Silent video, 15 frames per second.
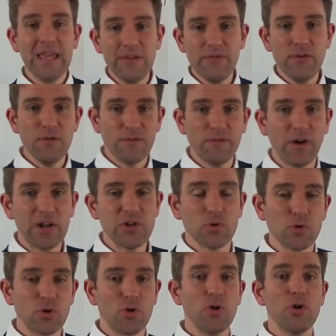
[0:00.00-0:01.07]
If you find
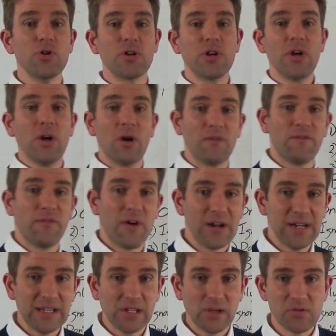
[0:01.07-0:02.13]
you're good at
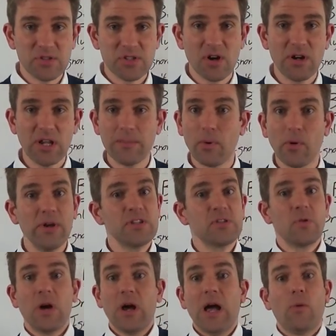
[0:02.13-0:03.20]
finding those turning
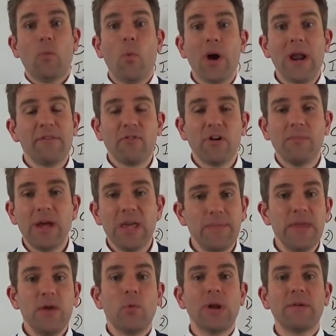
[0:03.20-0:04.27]
points, whatever it may
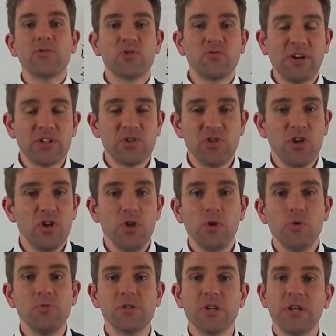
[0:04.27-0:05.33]
be, whatever strategy
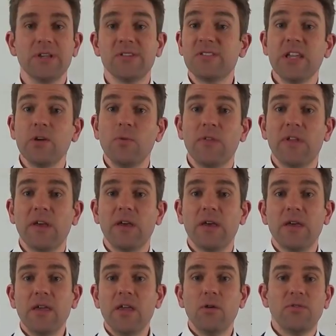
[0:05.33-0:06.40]
you use, stick with it.
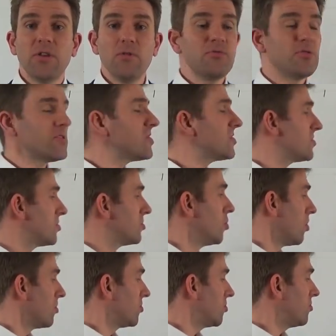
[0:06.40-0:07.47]
You know, don't just
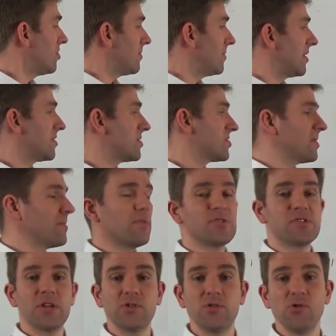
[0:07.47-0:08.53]
not do it because someone
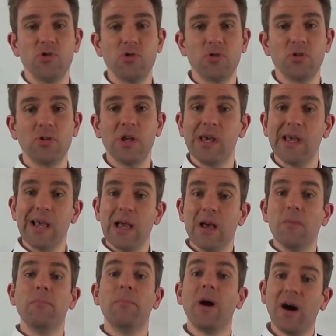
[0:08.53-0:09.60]
says you shouldn't.
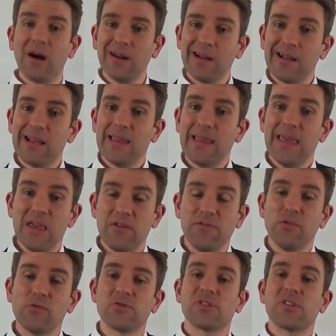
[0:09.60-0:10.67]
But
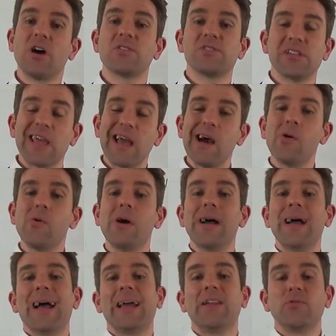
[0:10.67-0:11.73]
if you're starting out
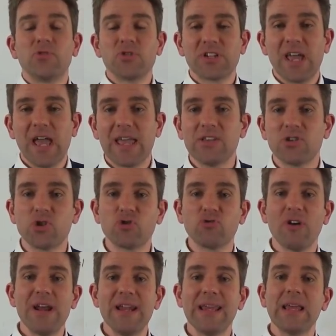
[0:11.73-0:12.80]
and you're just getting into
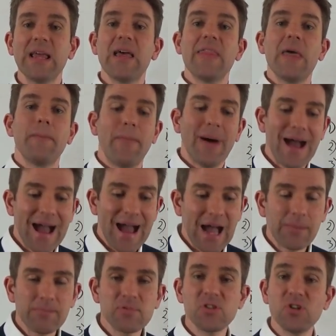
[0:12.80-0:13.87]
trading, then
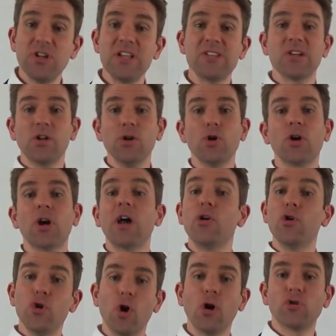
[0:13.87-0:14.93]
perhaps you need to look at
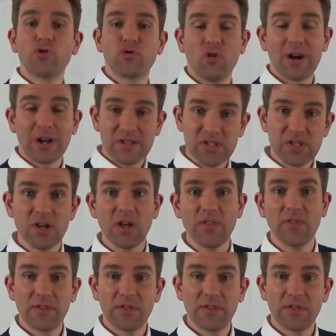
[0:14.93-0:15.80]
not trying to turn,